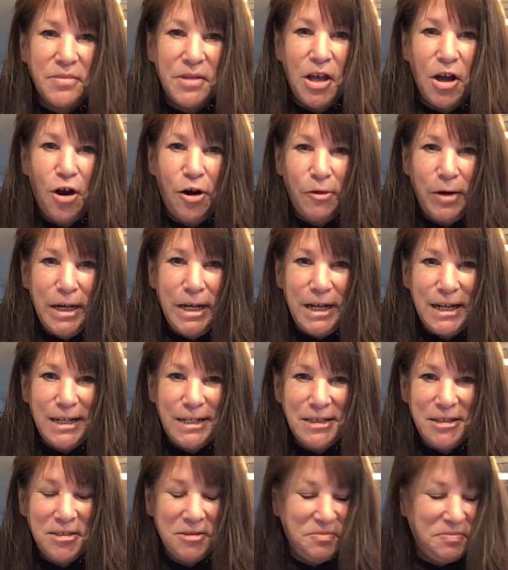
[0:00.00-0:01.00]
All right,
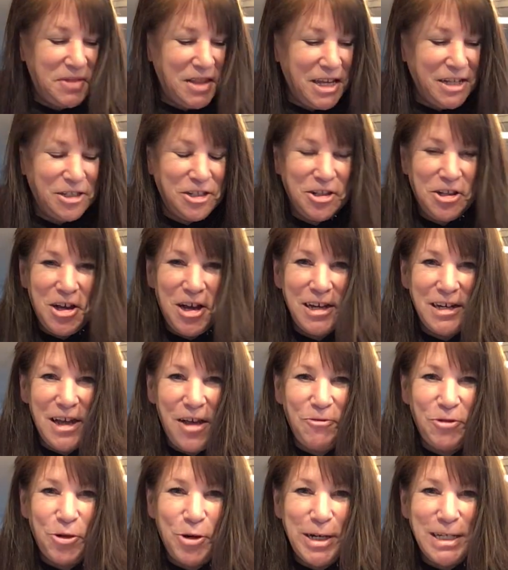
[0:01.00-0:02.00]
guys. Thanks a lot. Have
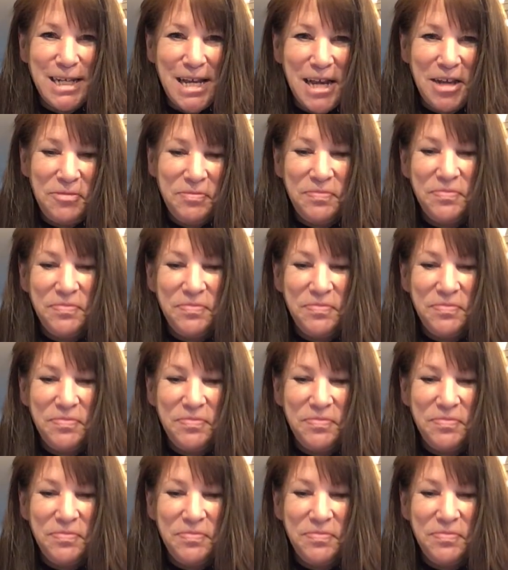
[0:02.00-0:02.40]
a great day.